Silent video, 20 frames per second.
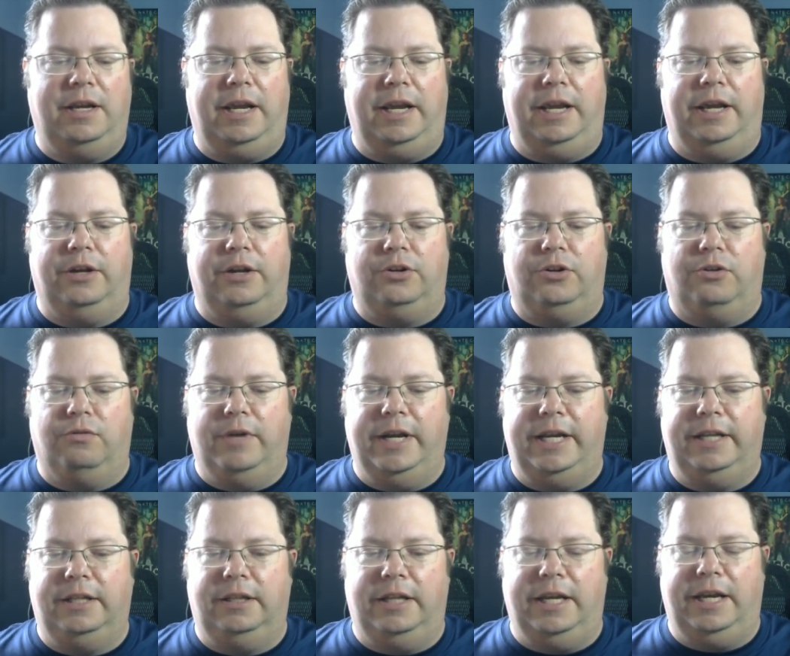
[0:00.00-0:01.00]
and
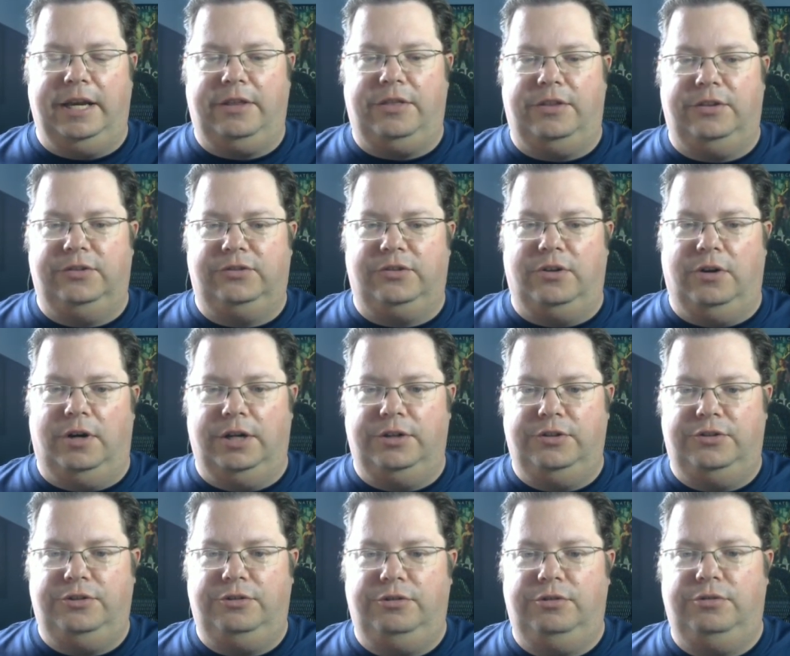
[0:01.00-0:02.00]
great length is
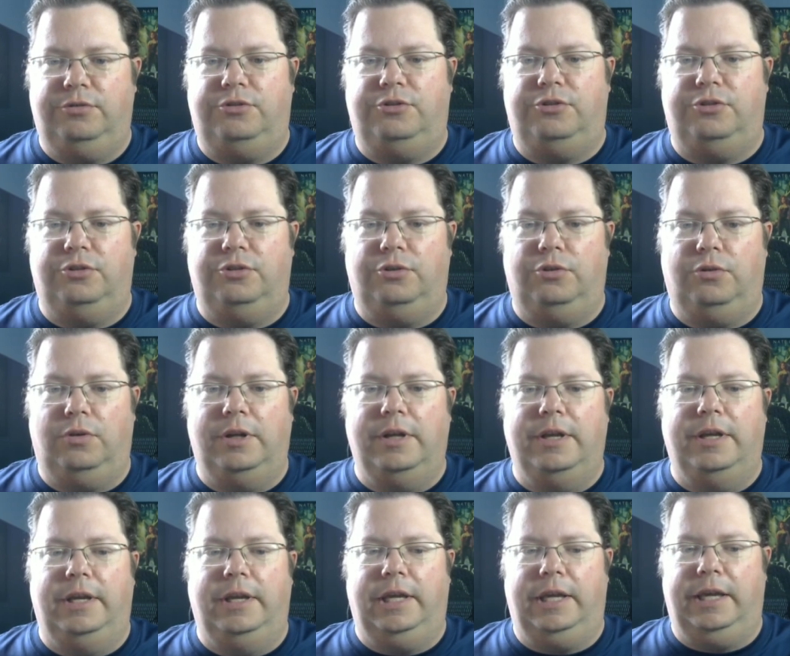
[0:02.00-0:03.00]
gone to
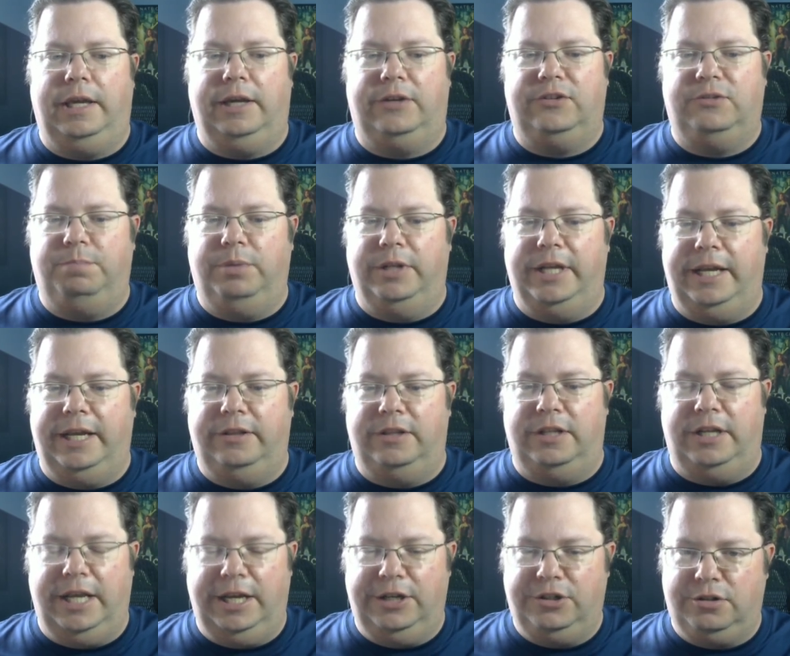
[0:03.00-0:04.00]
explain
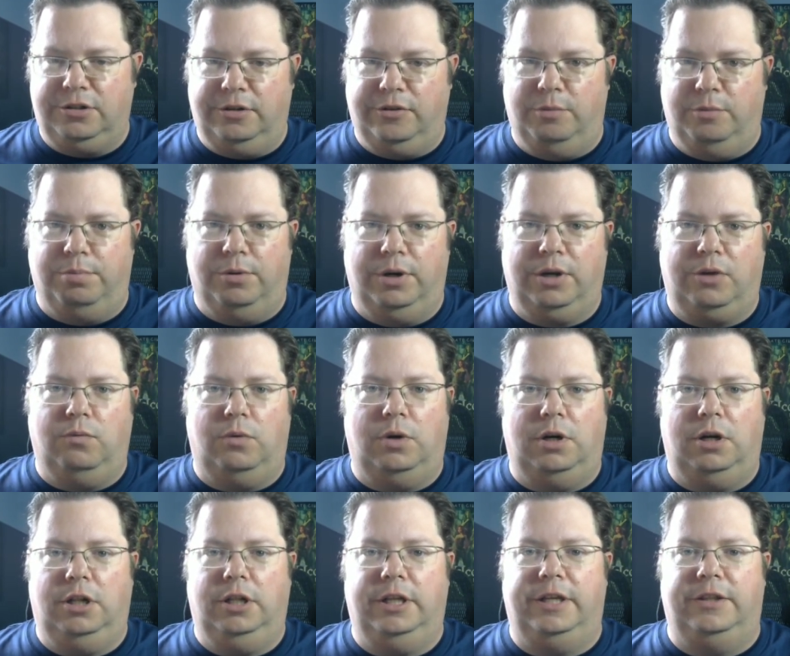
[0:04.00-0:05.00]
the nature of the brick
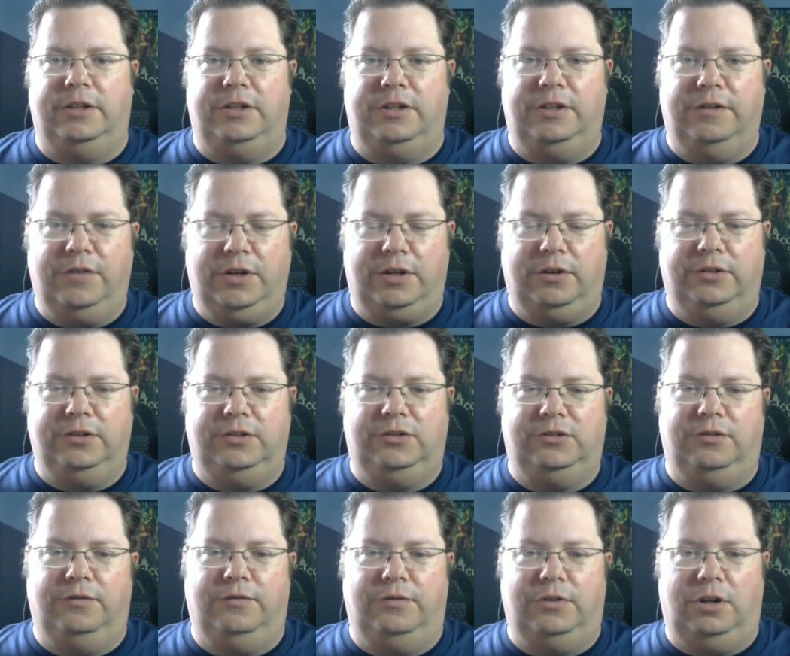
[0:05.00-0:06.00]
wall and the
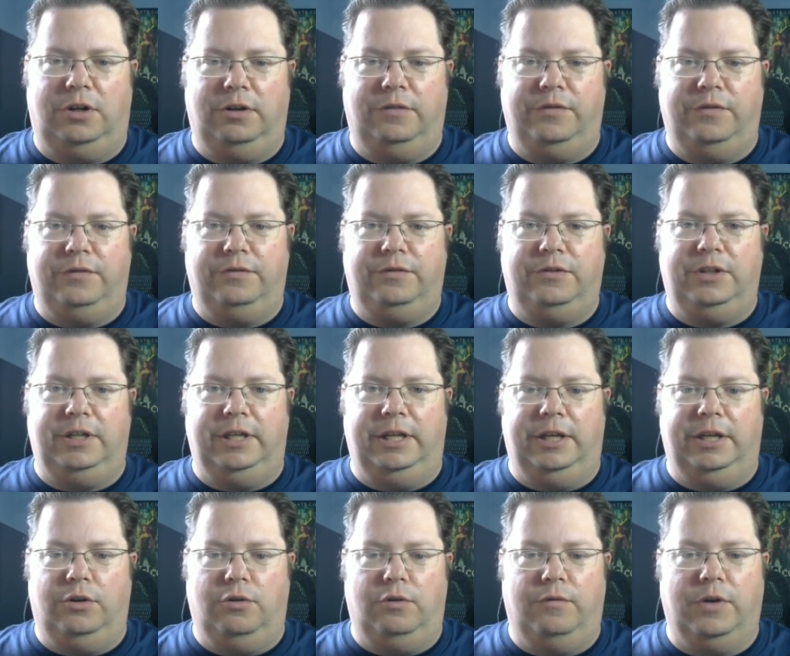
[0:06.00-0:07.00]
difficulties involved
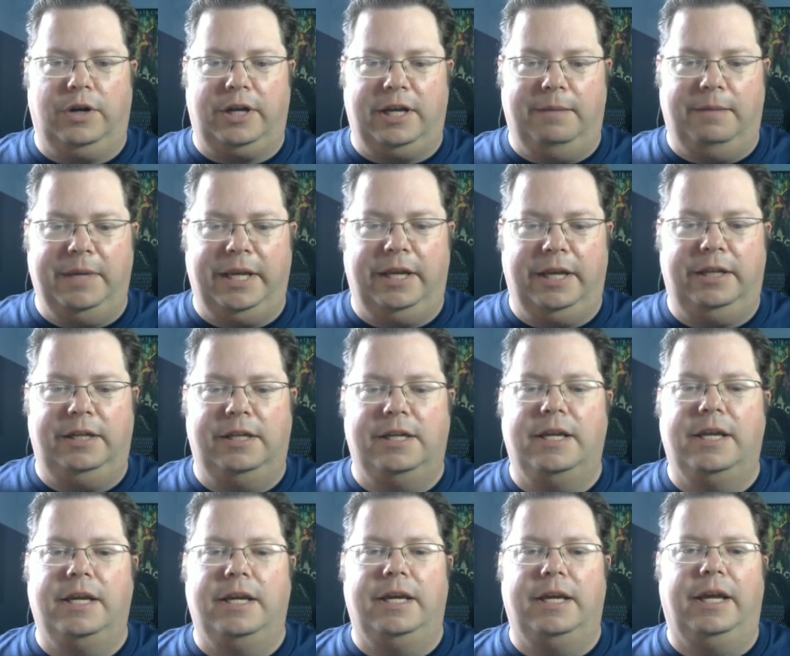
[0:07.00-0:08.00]
in overcoming it.
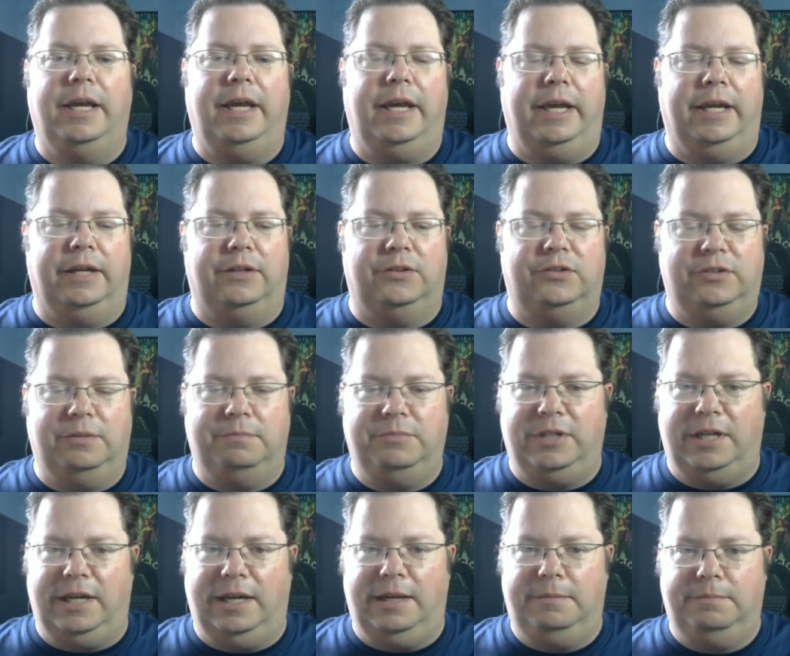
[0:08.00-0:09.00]
And
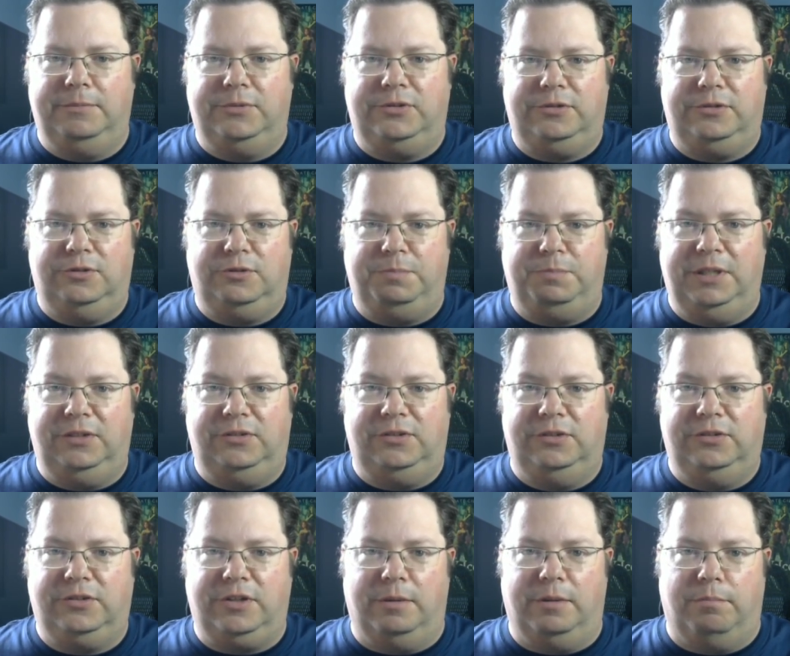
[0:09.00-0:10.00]
sometimes
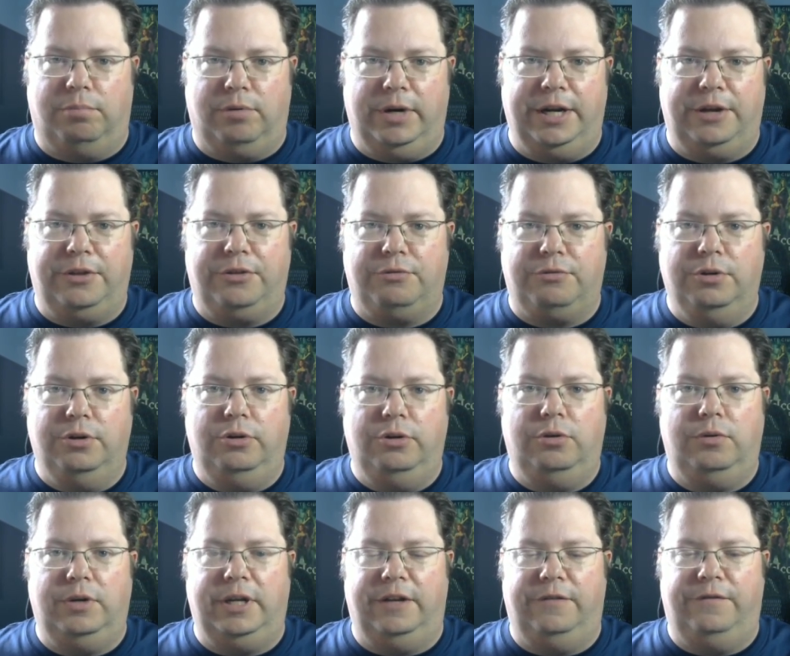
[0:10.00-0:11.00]
species can break
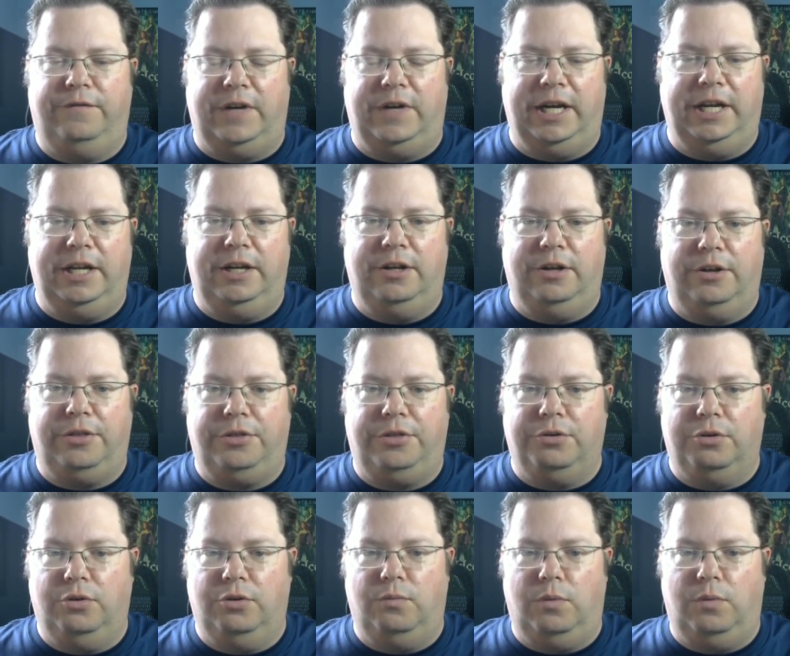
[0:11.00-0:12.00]
through and find a third